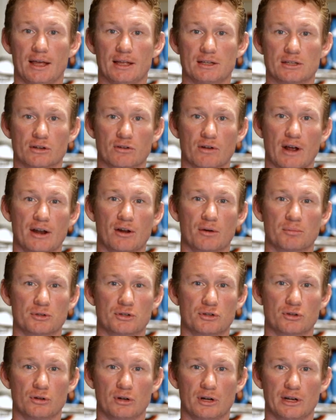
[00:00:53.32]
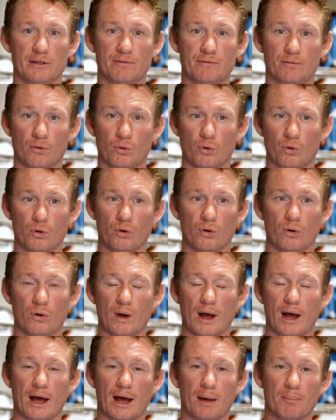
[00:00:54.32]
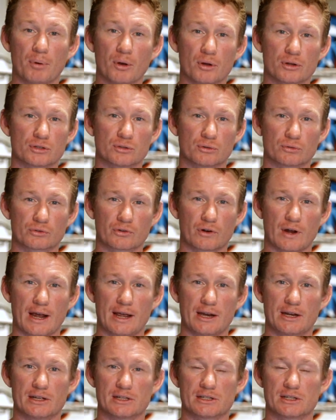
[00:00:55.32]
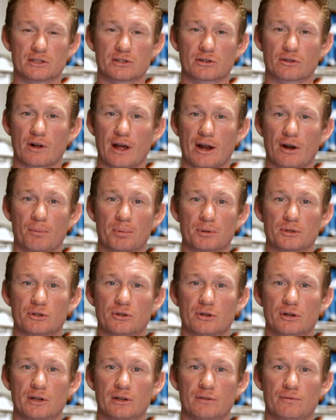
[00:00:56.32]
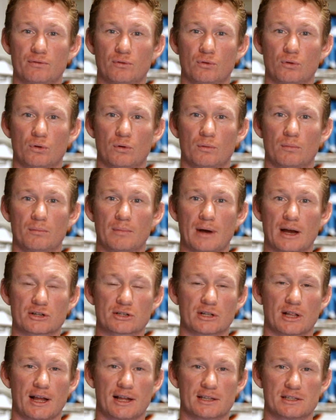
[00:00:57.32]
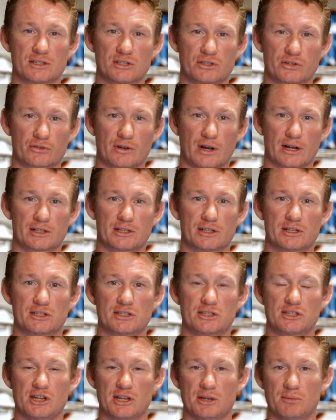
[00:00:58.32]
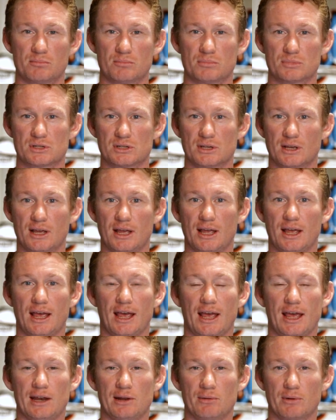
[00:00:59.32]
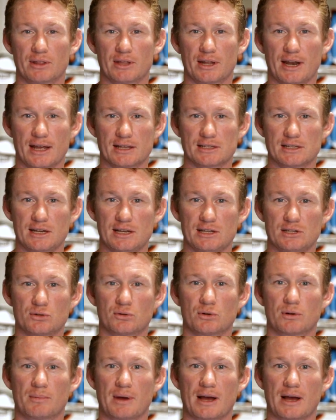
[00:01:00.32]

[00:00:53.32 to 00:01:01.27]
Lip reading: It's a great opportunity for personal trainers, it's a great opportunity for martial arts instructors, gyms, anyone that has any sort of